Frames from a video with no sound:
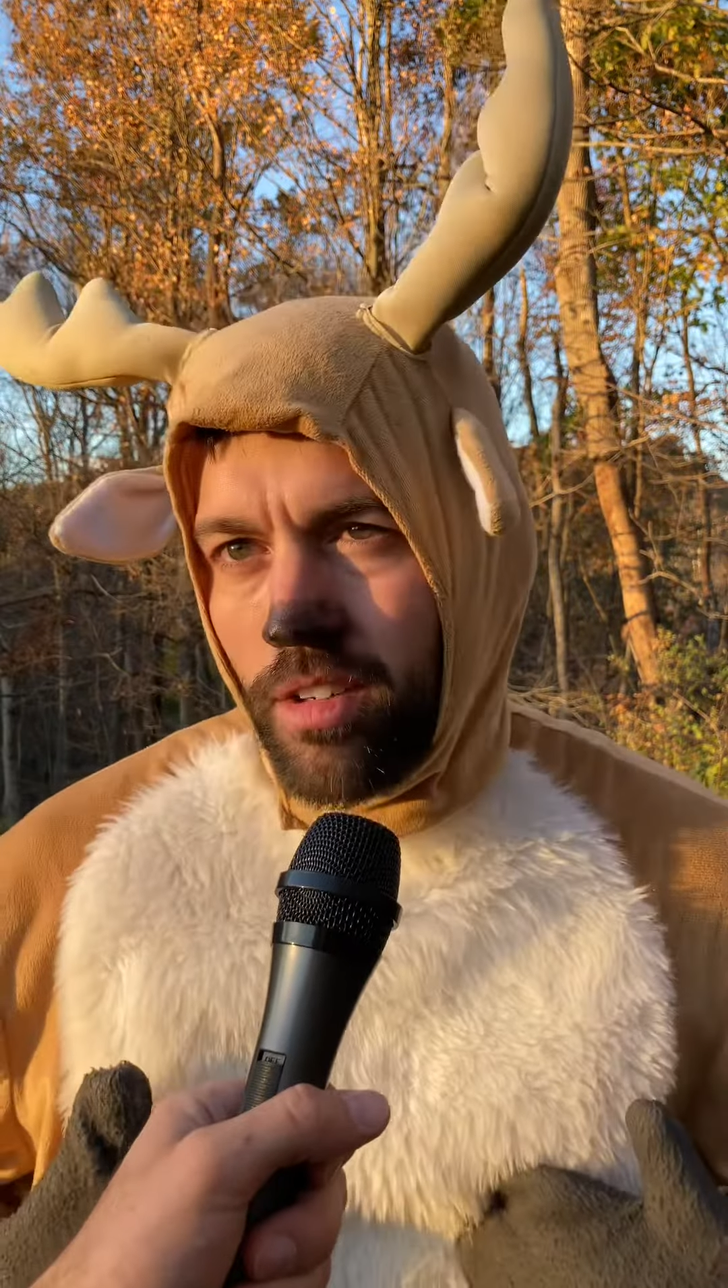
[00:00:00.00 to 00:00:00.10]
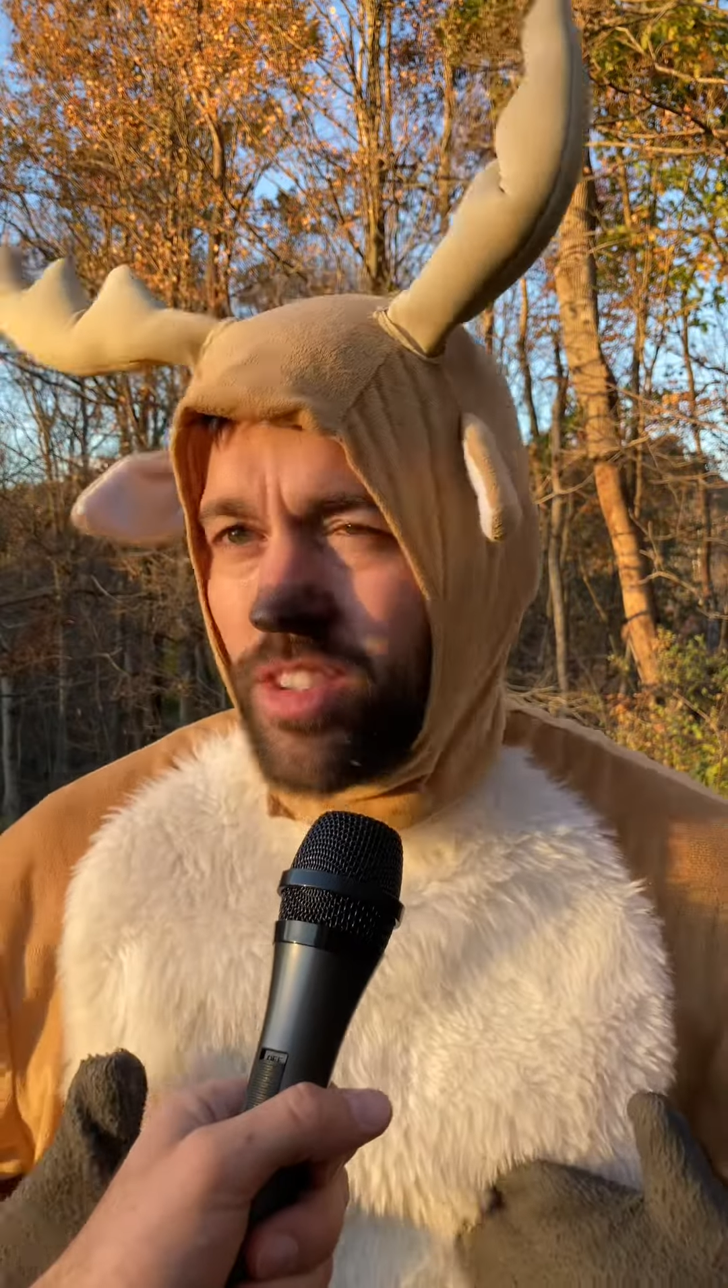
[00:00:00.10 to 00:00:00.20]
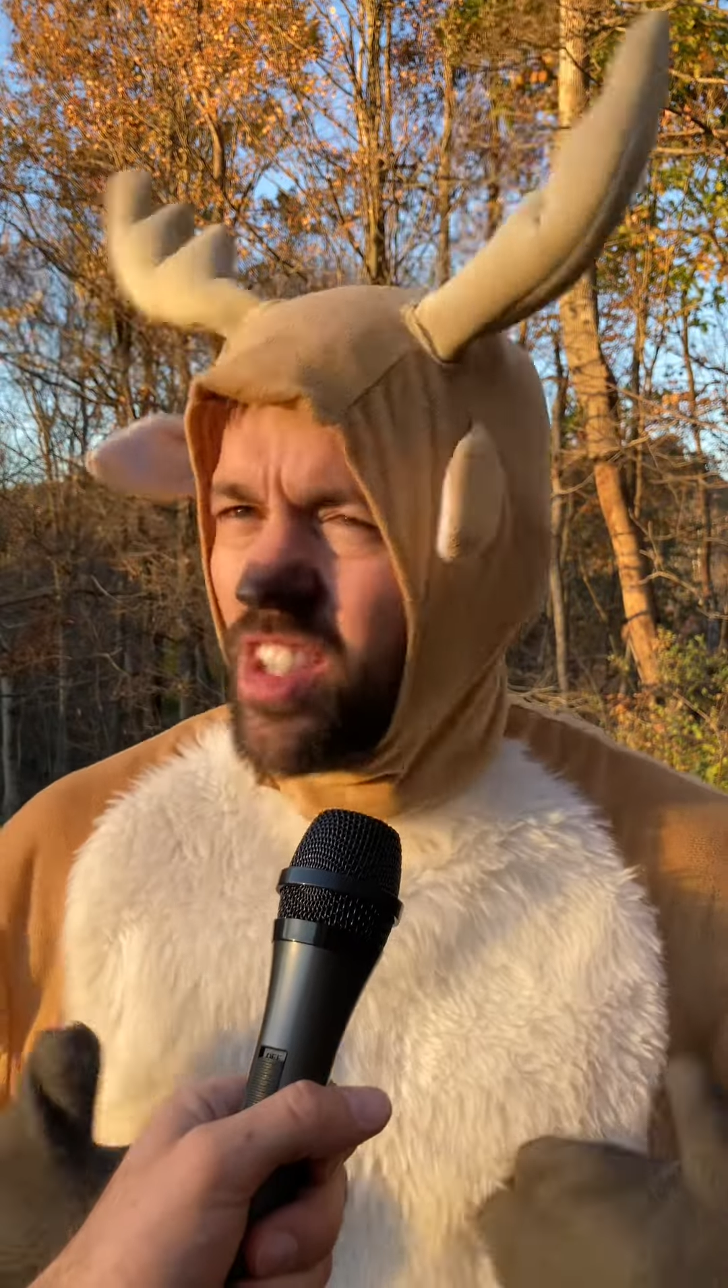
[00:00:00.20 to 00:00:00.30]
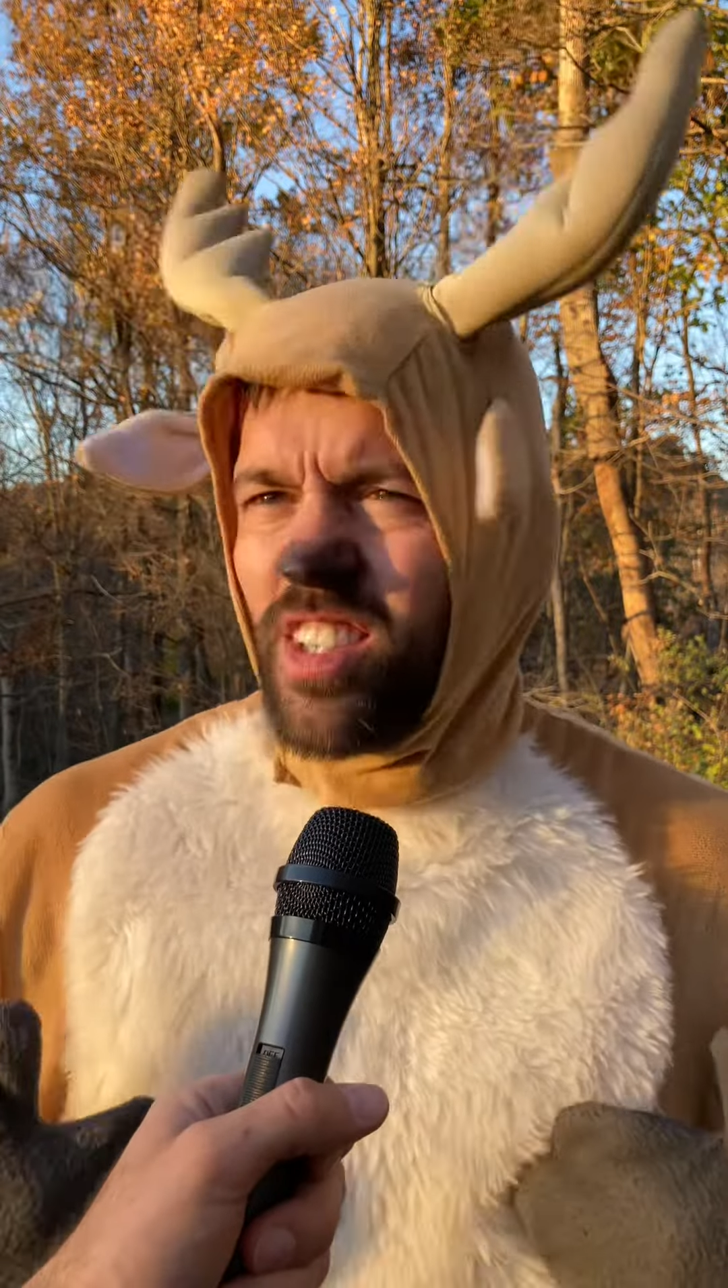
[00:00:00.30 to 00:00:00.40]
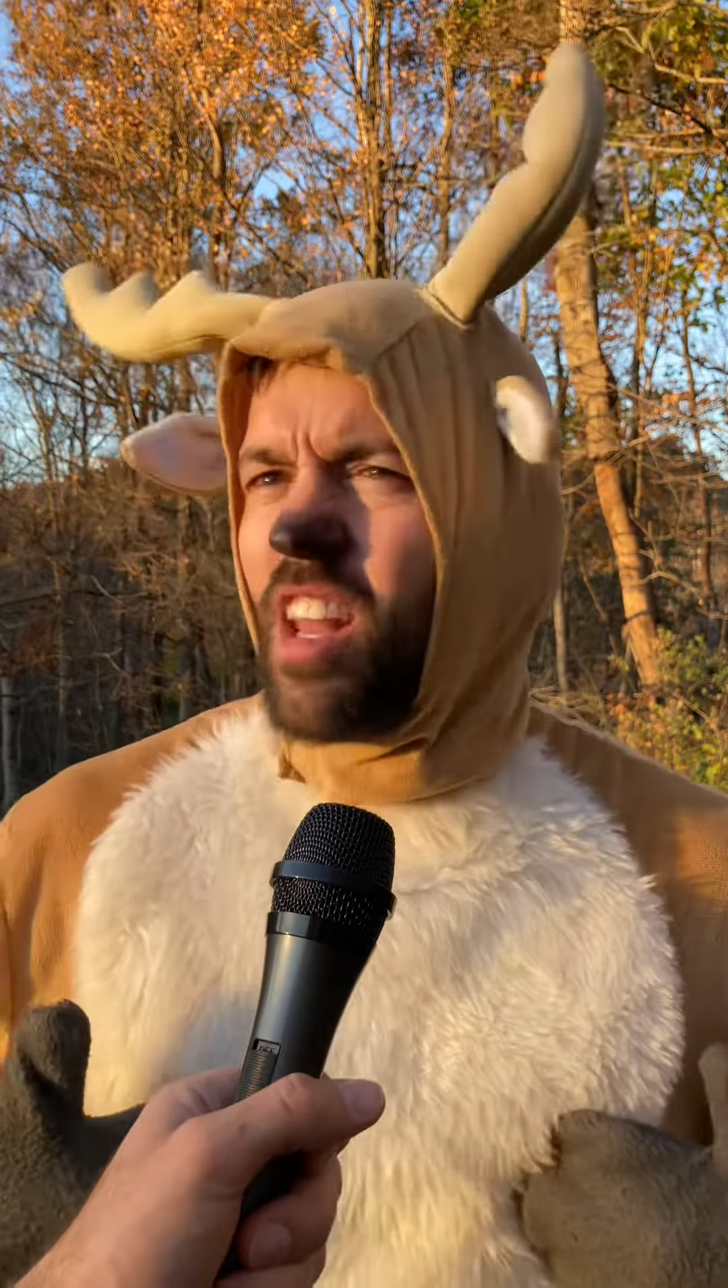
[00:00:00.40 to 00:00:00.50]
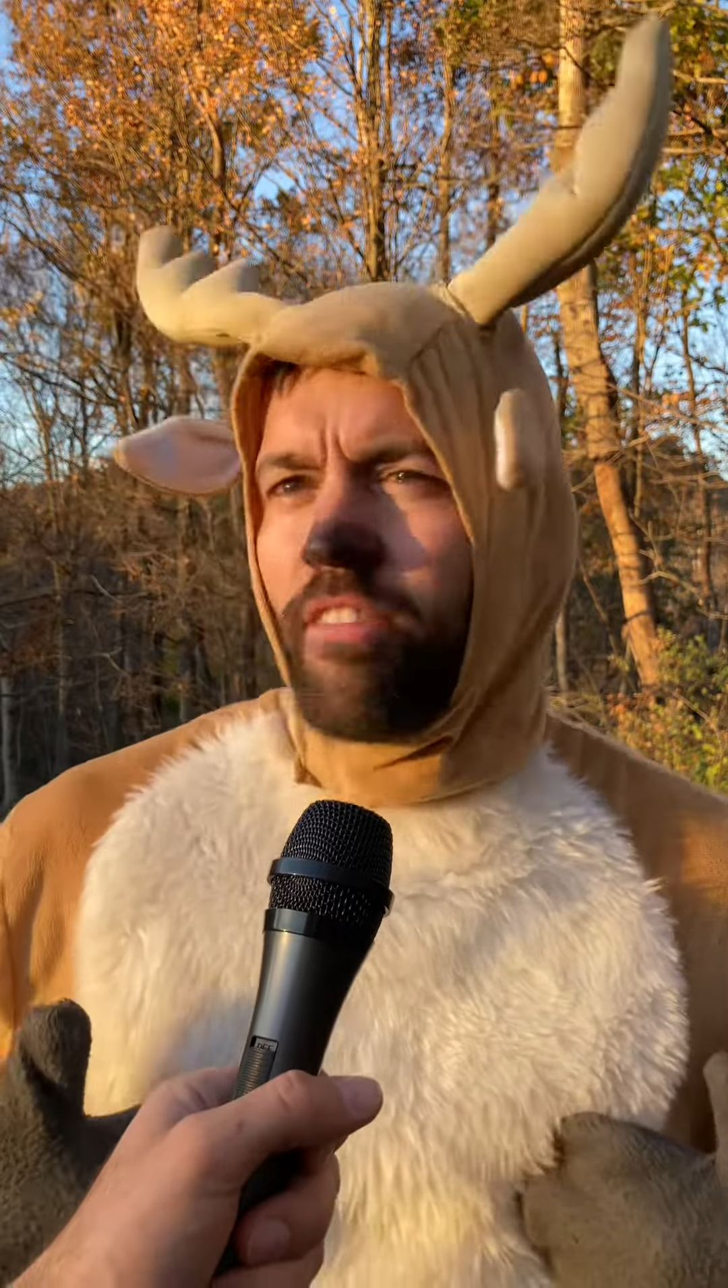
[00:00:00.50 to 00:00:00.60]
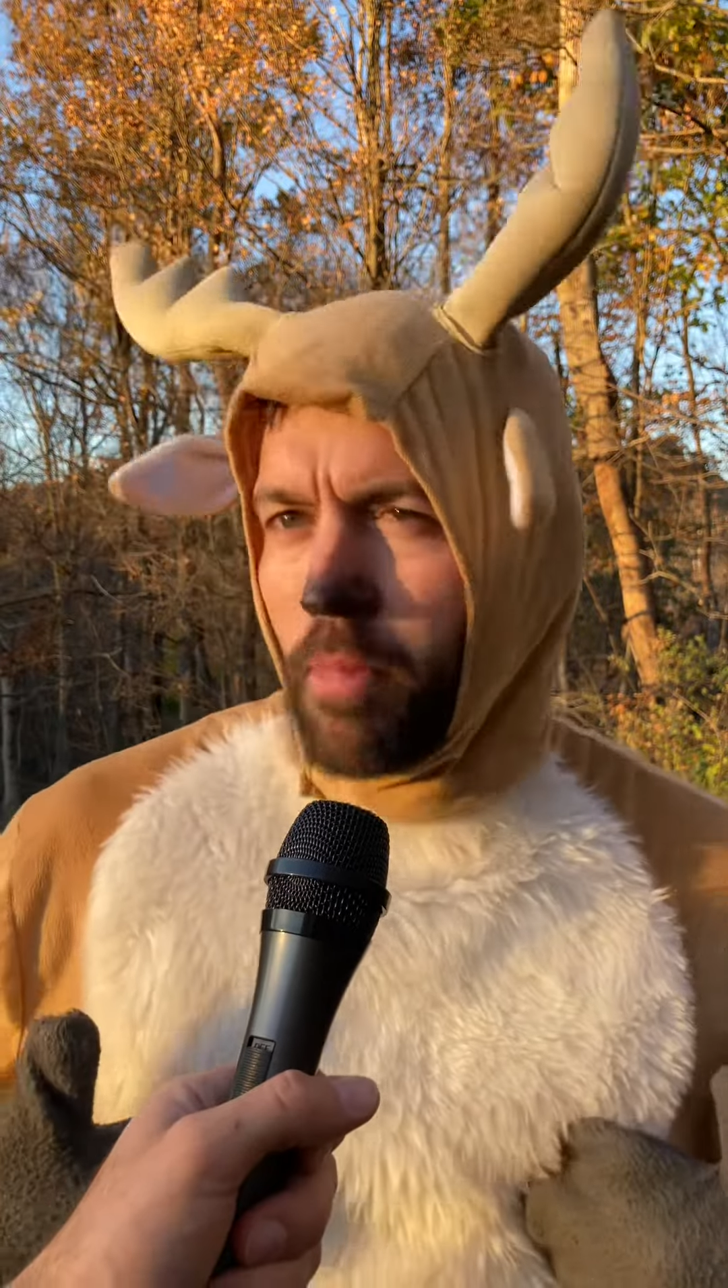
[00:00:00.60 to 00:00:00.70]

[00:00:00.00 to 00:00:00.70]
She's loving